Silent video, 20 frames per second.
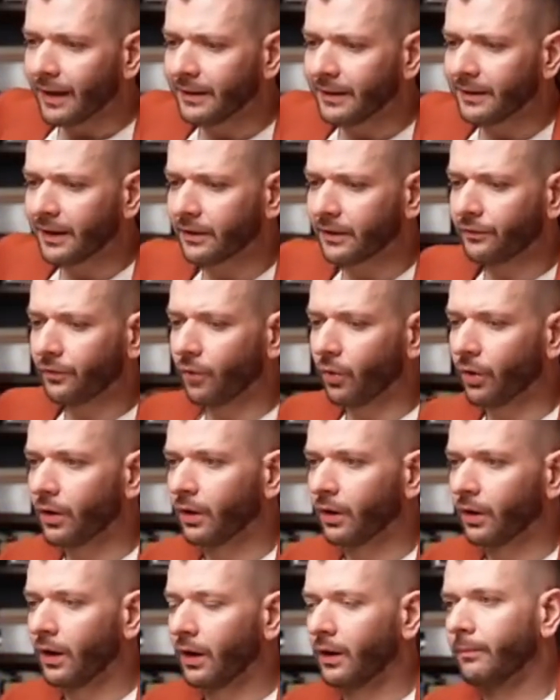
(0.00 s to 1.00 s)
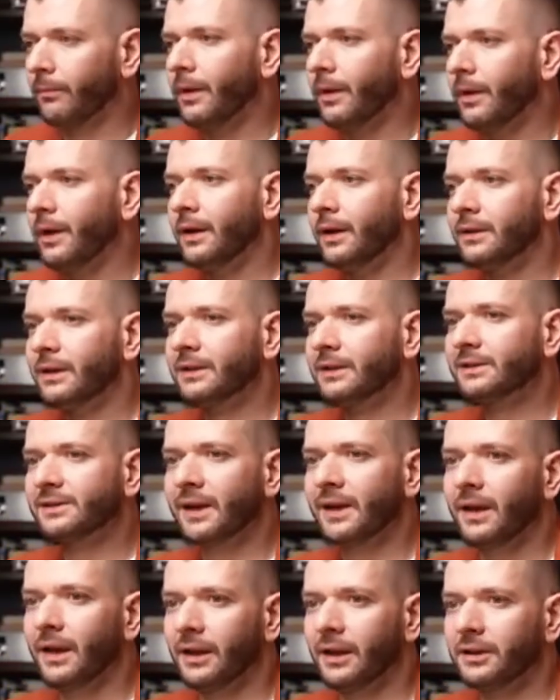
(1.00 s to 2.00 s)
And then for let's
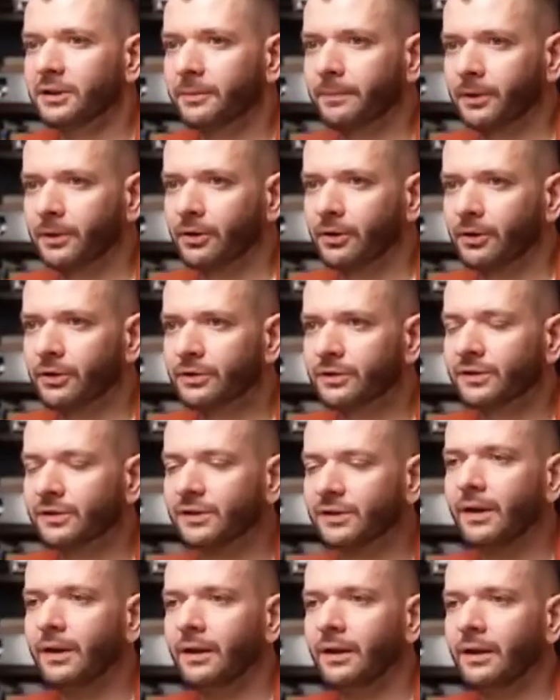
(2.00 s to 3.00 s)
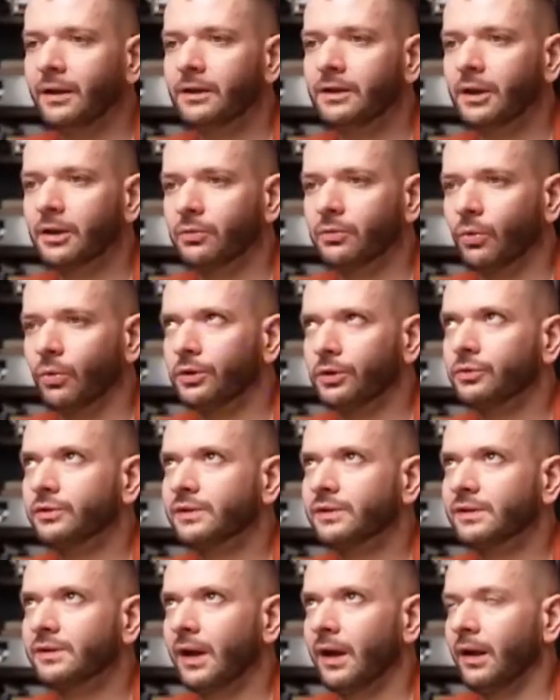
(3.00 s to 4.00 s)
say entrepreneurs that want to
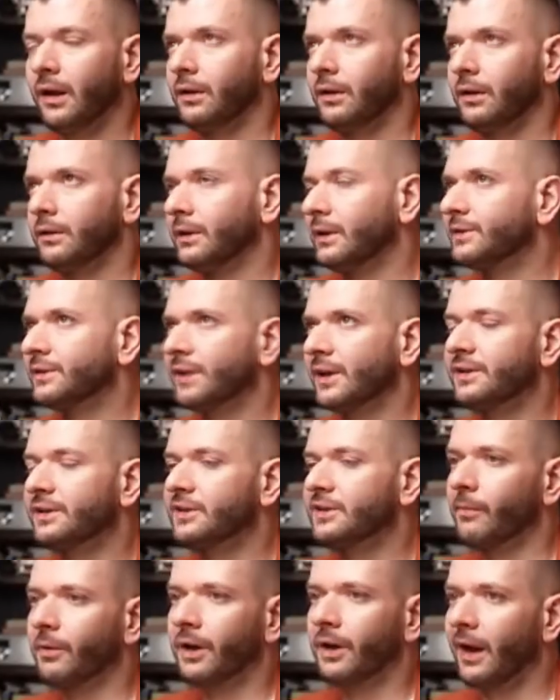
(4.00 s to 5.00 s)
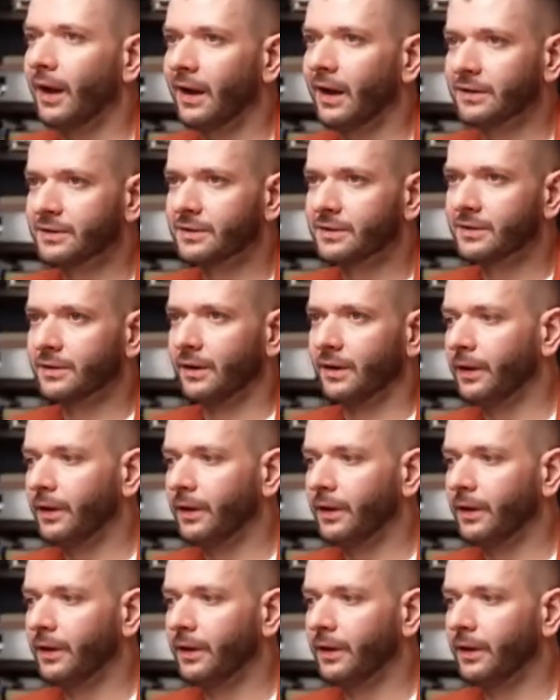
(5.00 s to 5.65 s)
sell, let's say someone has,